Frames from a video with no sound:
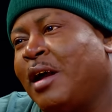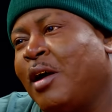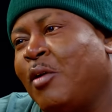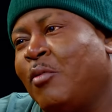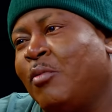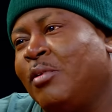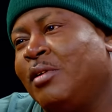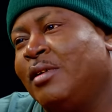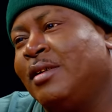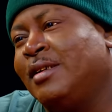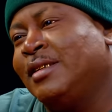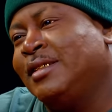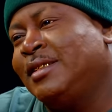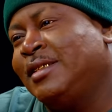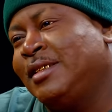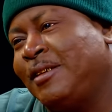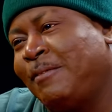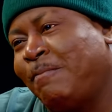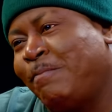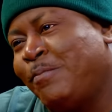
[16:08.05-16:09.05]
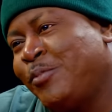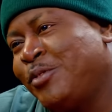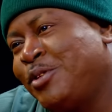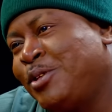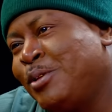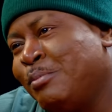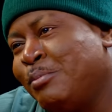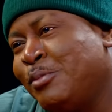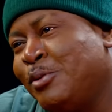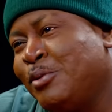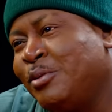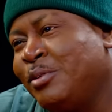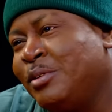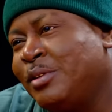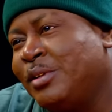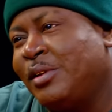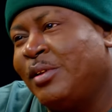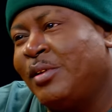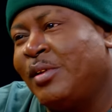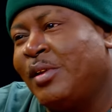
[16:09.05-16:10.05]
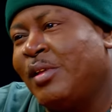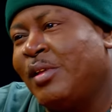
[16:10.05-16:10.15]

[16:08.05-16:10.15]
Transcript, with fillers: I was to music.